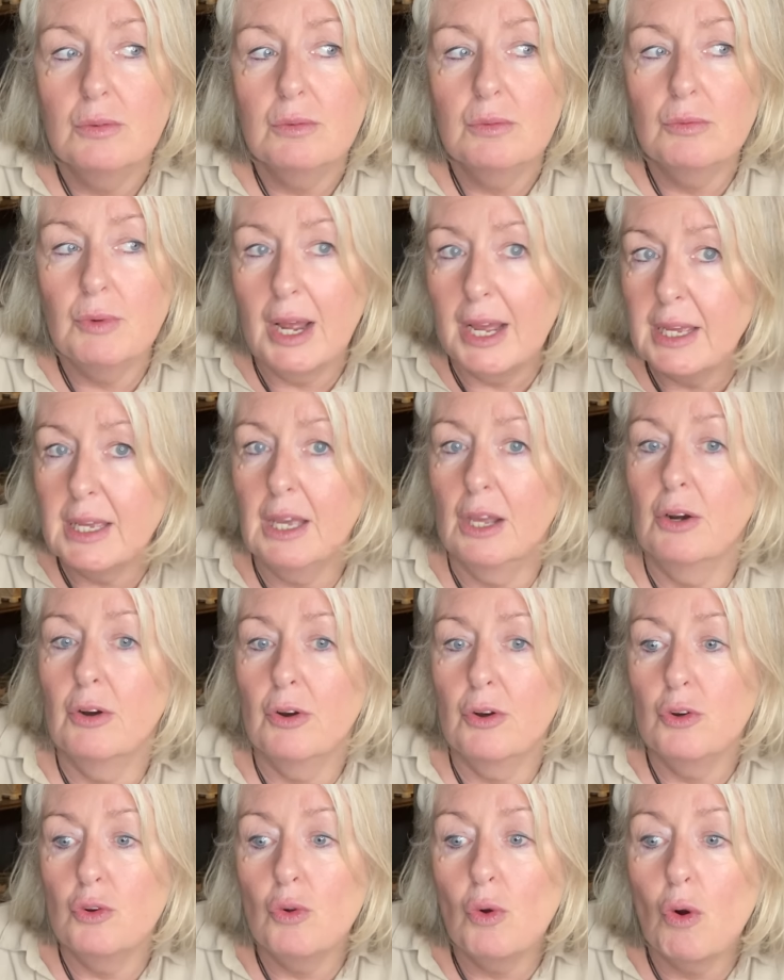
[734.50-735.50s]
regular,
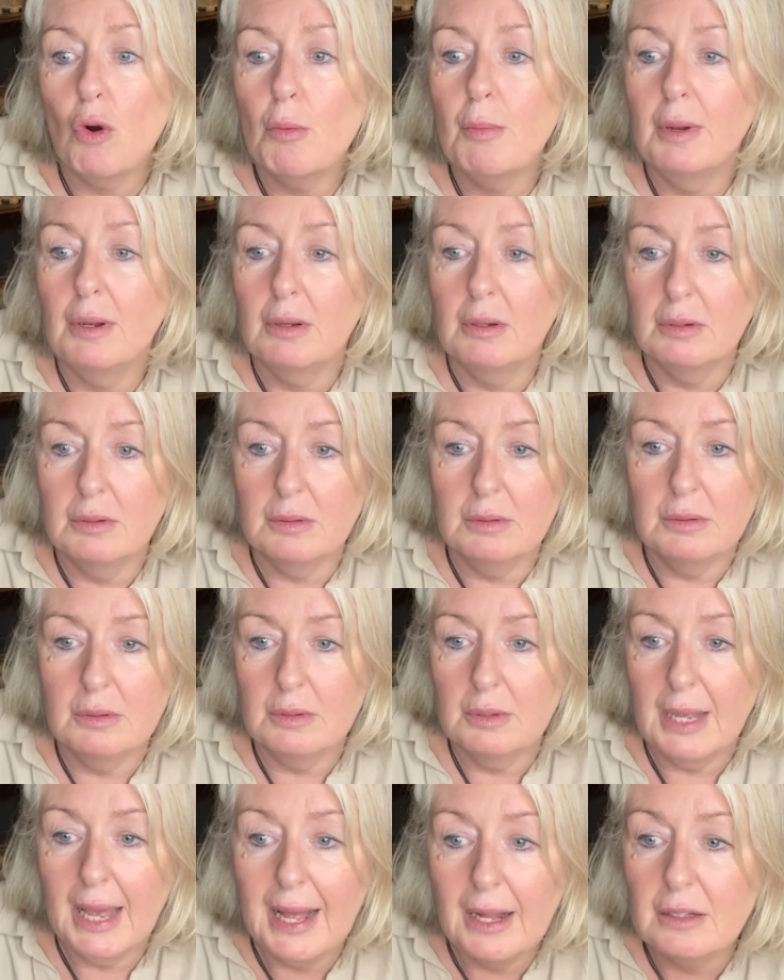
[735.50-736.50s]
normal,
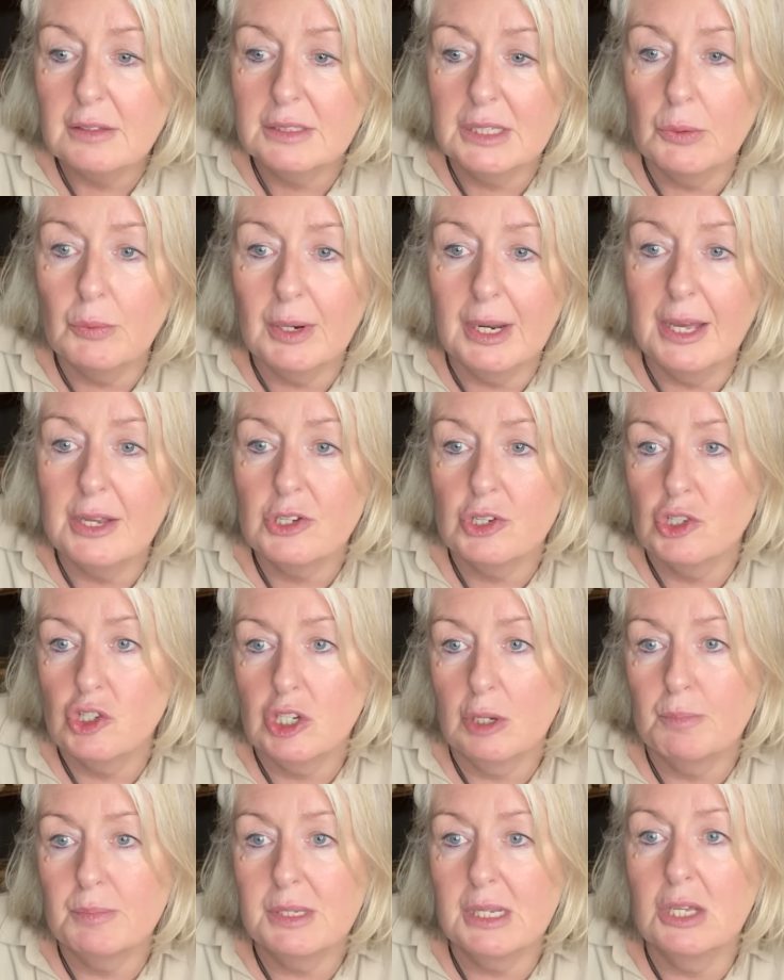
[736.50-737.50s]
healthy
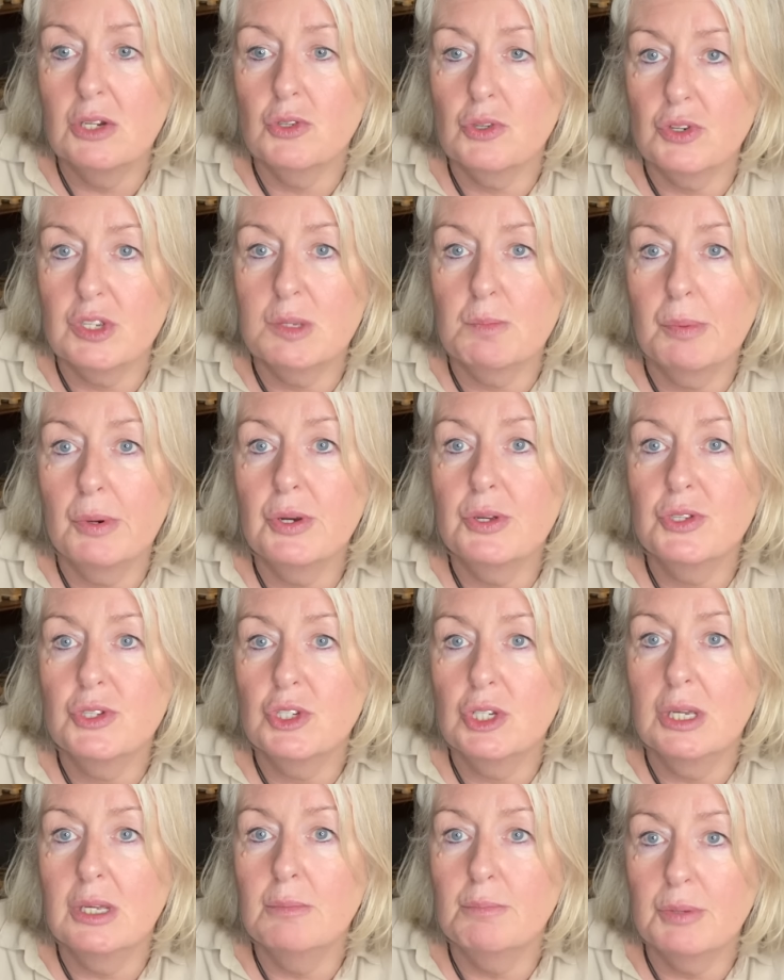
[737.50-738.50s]
relationships interspersed
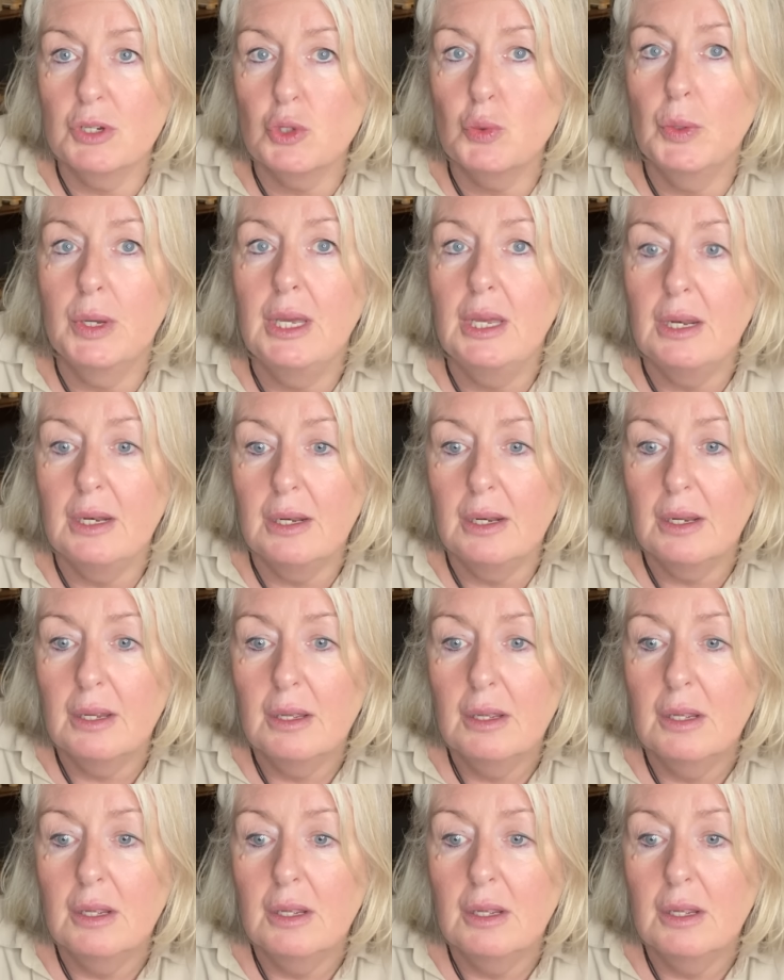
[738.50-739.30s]
in between.